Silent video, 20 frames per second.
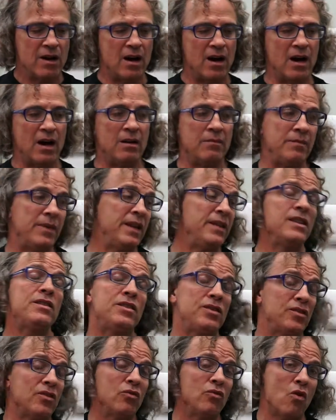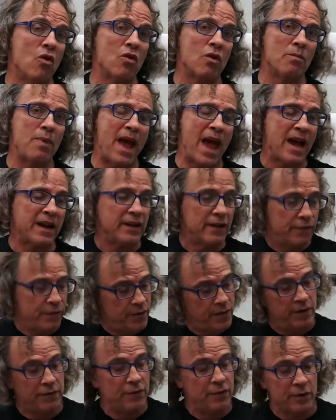And this is a lower back.
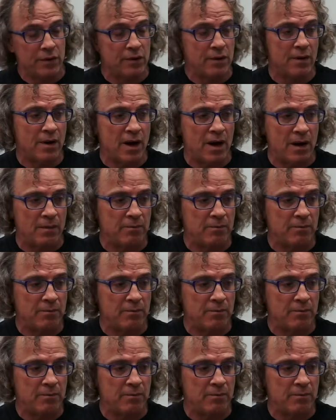If you're